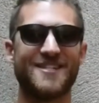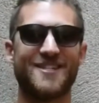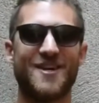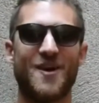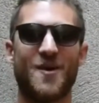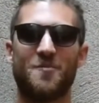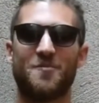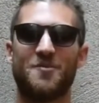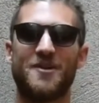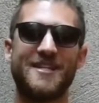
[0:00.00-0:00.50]

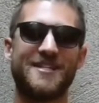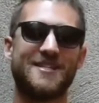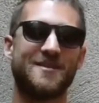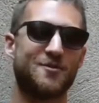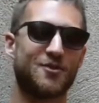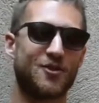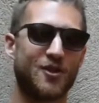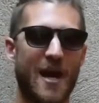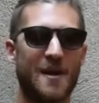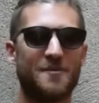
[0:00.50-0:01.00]
So please
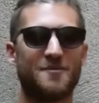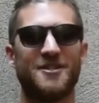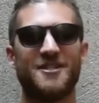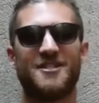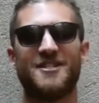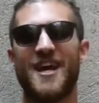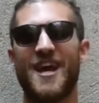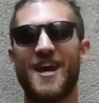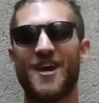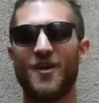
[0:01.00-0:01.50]
subscribe to
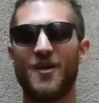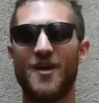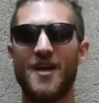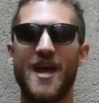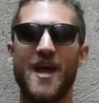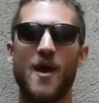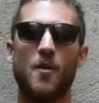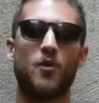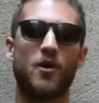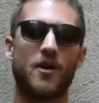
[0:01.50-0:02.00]
the channel,
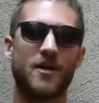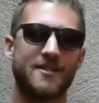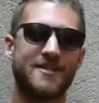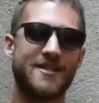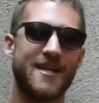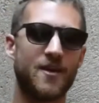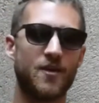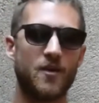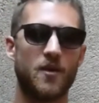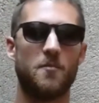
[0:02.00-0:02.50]
and we'll
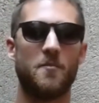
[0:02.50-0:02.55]
continue